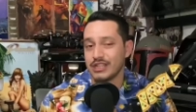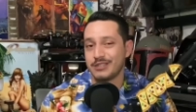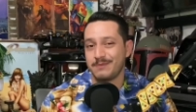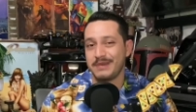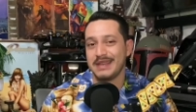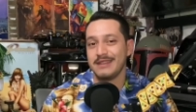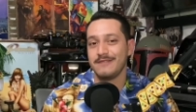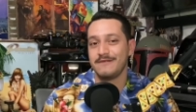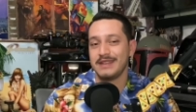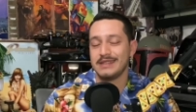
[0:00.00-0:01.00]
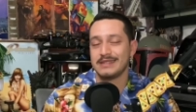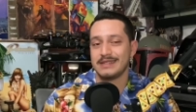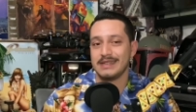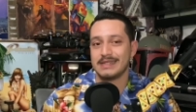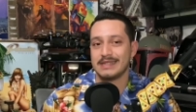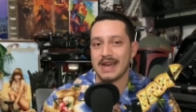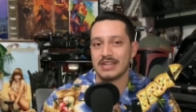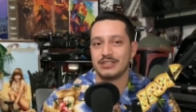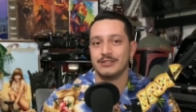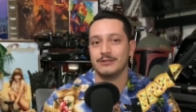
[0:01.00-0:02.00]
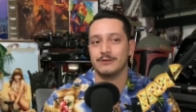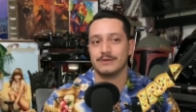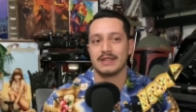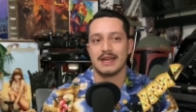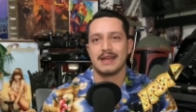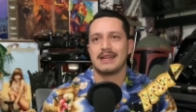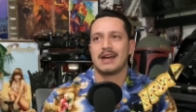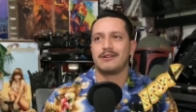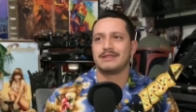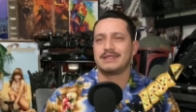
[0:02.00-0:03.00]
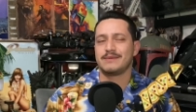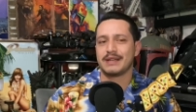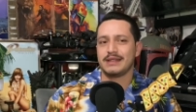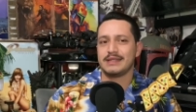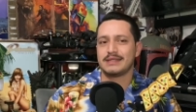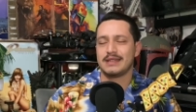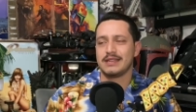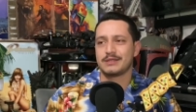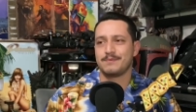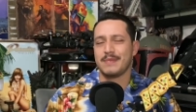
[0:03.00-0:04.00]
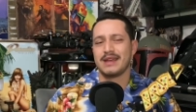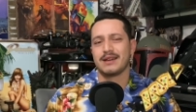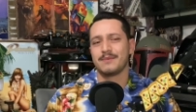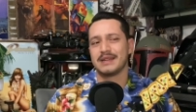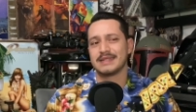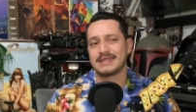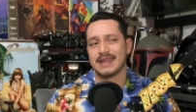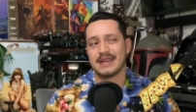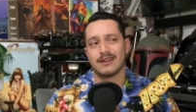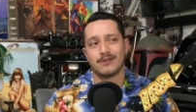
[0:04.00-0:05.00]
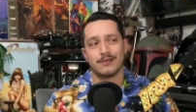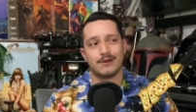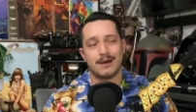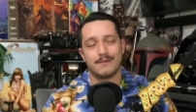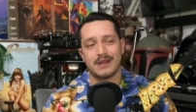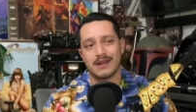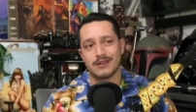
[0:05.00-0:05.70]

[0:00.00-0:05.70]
inch PVC statues. Now, it seems like these things may come in a set, although I'm not